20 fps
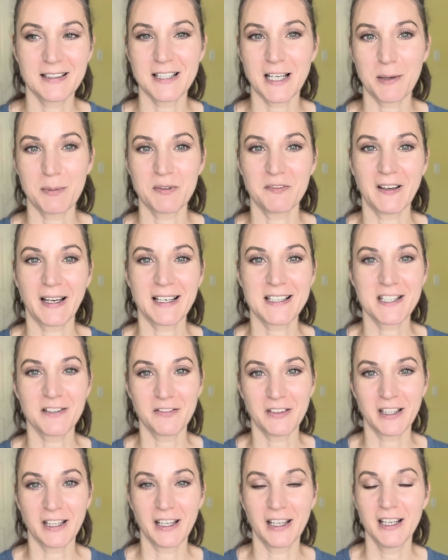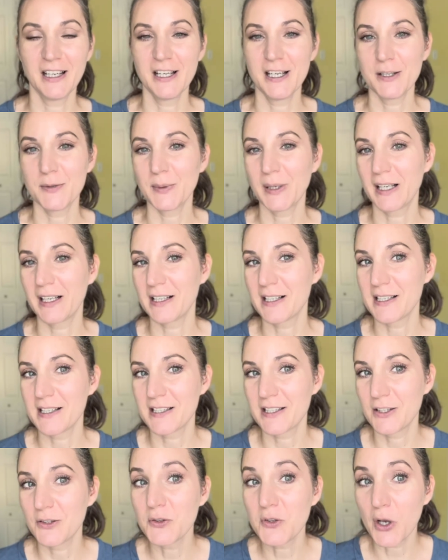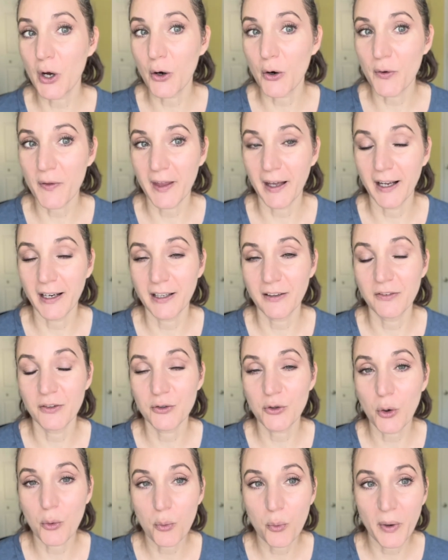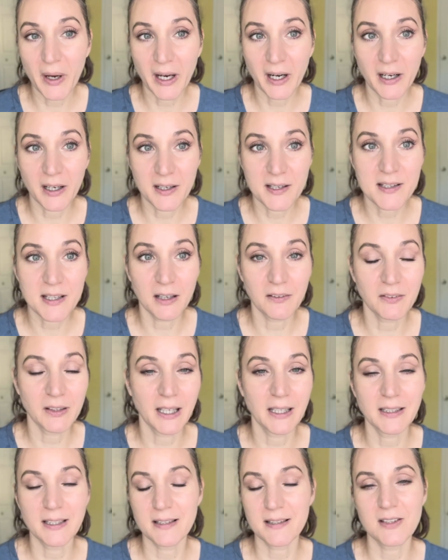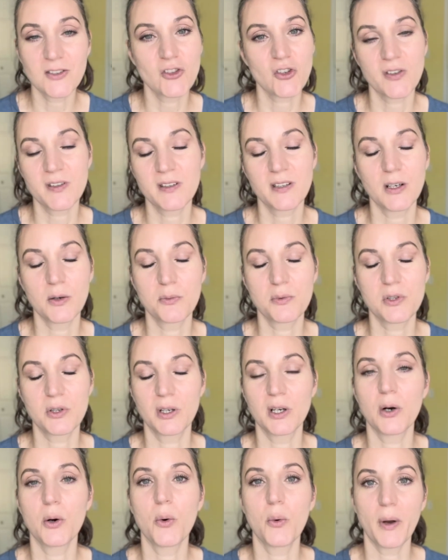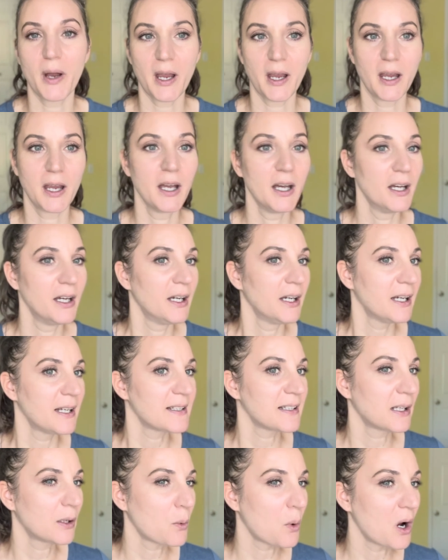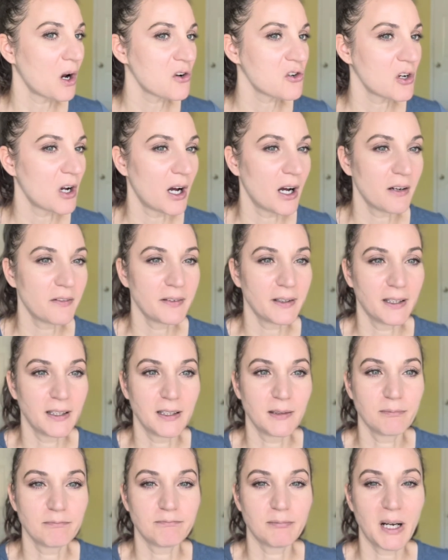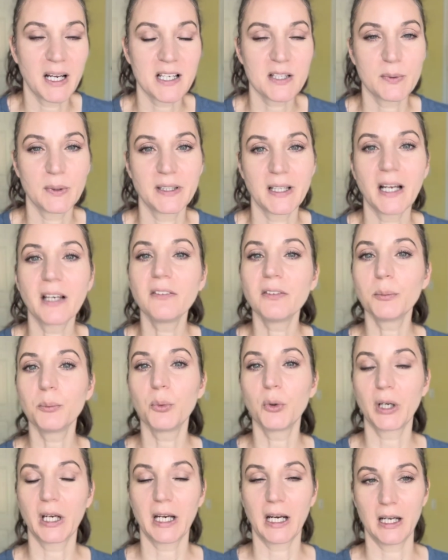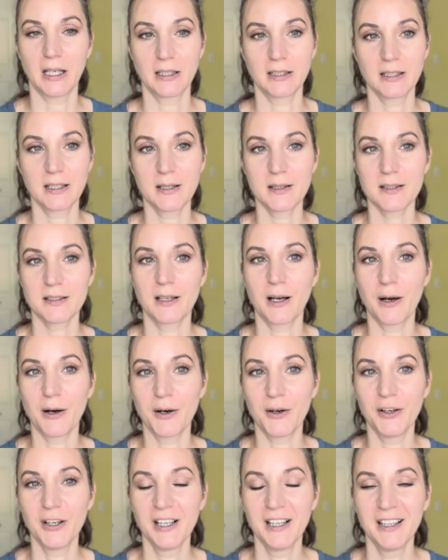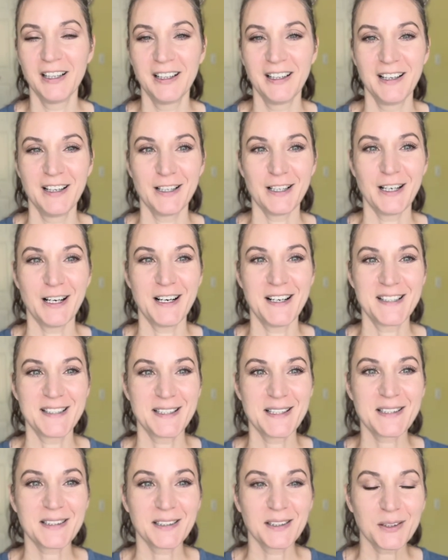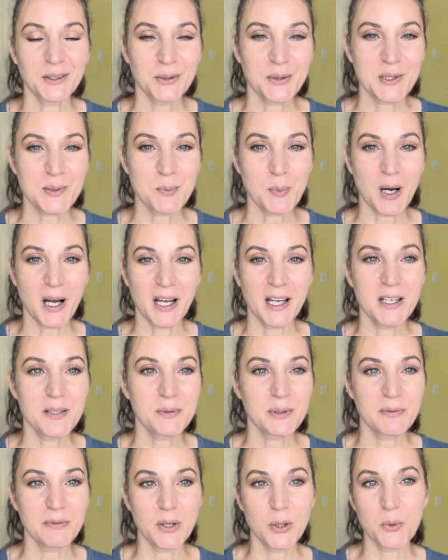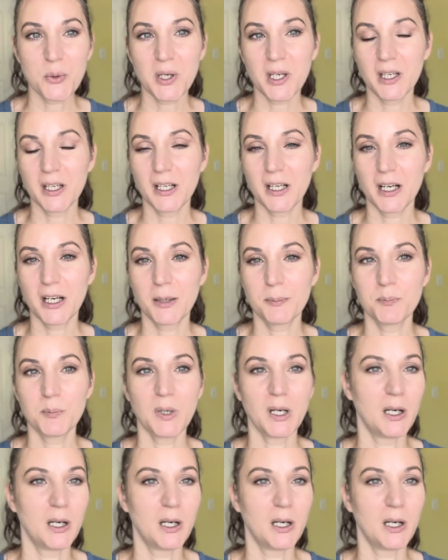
type of activity, because you know that if you don't wear stuff like this, it's just going to go away, it's gonna wash off, and might as well not even put it on. So this concludes my review here.